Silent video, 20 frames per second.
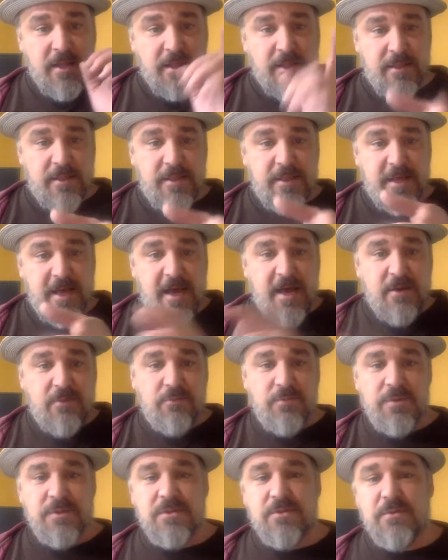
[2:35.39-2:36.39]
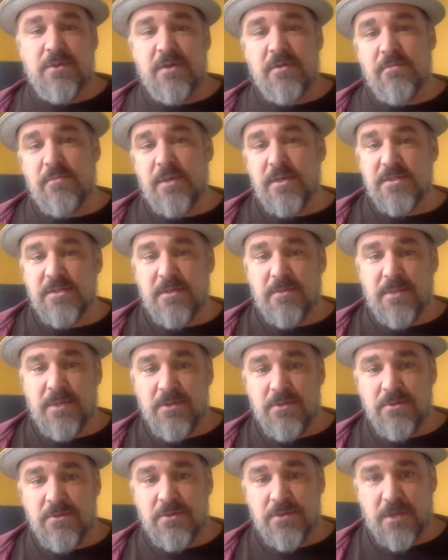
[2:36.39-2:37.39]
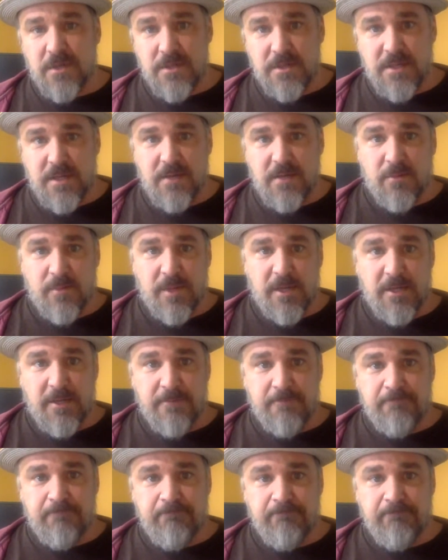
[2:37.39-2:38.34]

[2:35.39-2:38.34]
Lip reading: that was written by somebody who's trying to take your money.